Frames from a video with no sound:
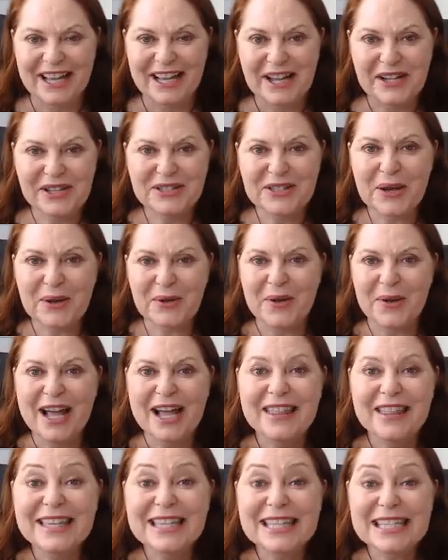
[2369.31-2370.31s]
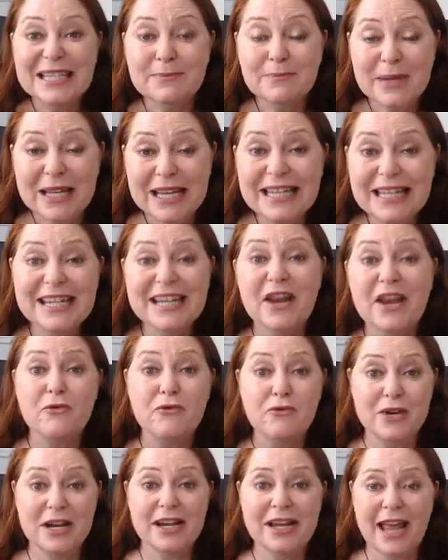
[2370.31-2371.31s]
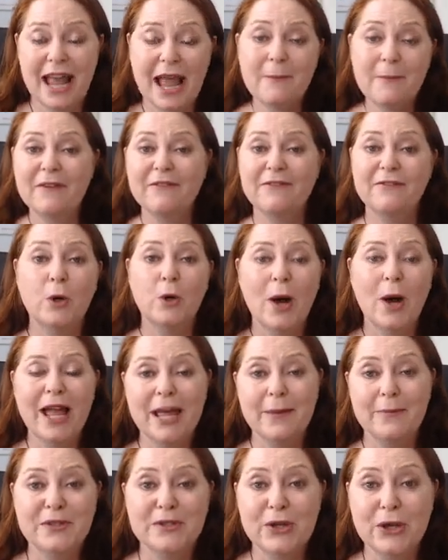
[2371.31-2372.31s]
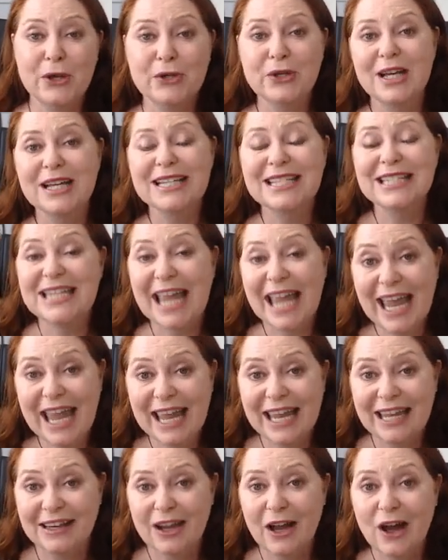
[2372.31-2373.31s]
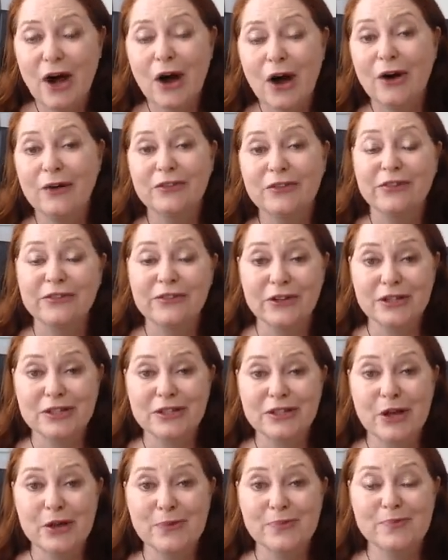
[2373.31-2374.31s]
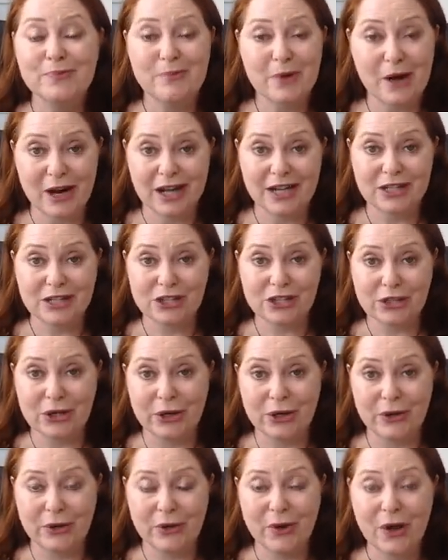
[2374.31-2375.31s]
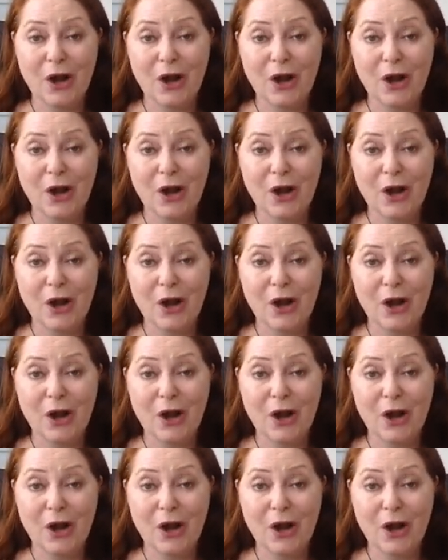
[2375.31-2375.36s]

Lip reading: So the speedy recap for episode 10 of the First Home Buyer Show.